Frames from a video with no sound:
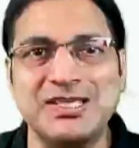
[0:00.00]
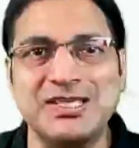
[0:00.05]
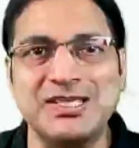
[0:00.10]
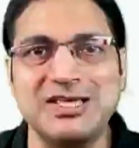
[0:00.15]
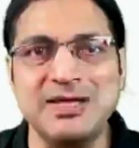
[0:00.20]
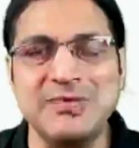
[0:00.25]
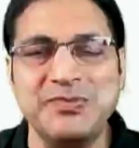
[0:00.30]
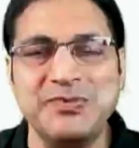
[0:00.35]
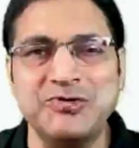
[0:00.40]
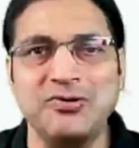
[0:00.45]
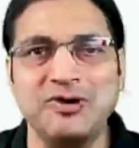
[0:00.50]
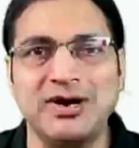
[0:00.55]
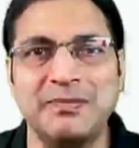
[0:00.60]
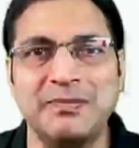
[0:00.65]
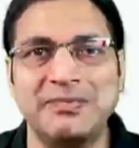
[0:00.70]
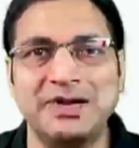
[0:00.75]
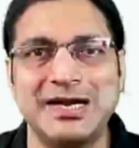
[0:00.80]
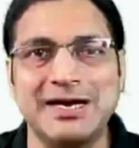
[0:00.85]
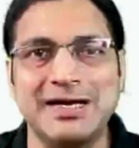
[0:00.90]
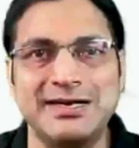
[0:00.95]
keep you
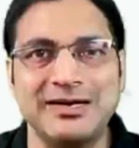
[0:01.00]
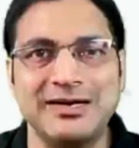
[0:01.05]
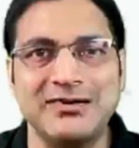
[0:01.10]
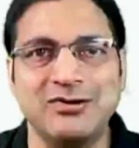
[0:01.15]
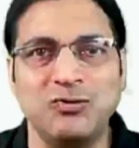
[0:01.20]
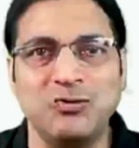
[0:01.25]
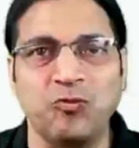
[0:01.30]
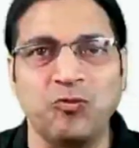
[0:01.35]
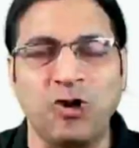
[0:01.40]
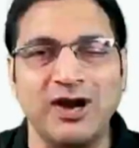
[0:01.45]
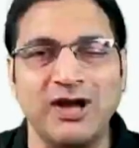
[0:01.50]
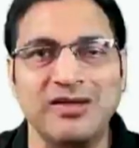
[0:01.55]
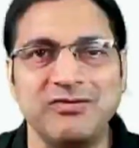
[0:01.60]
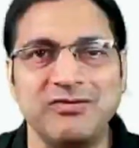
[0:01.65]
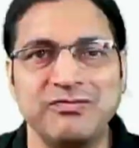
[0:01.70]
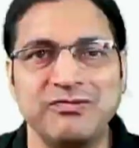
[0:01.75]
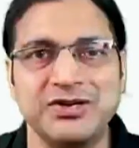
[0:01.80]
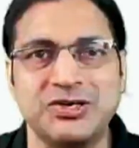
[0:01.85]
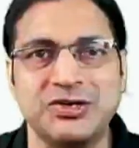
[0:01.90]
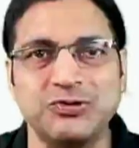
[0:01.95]
updated on whatever
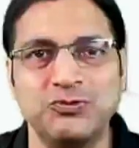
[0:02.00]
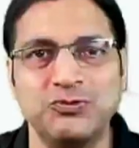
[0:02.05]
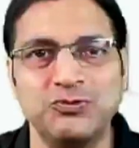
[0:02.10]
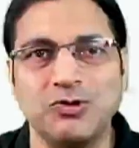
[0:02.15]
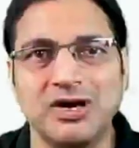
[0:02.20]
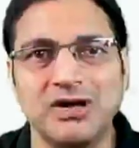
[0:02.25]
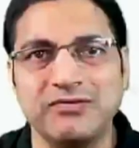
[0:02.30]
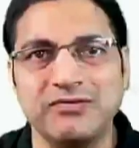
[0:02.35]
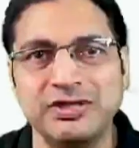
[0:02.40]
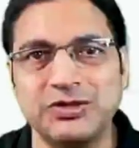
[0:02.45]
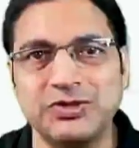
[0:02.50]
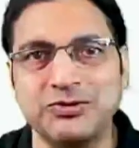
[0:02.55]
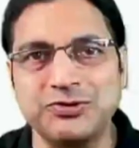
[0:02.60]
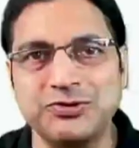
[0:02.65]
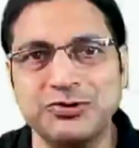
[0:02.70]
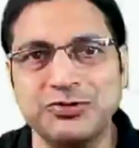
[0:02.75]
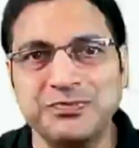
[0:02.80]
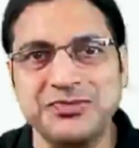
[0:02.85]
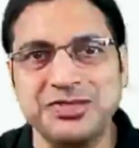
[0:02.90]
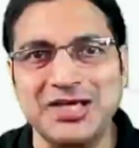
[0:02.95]
we do on our
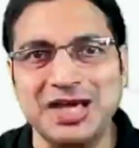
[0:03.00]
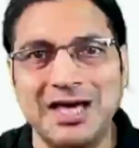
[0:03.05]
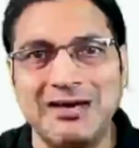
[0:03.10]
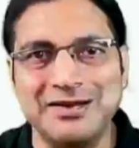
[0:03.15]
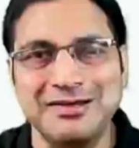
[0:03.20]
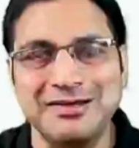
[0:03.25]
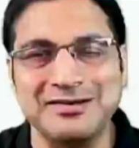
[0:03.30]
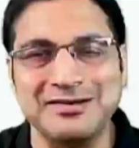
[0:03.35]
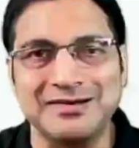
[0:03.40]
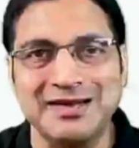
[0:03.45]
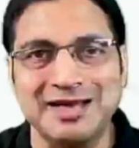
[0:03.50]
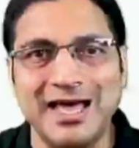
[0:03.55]
YouTube channel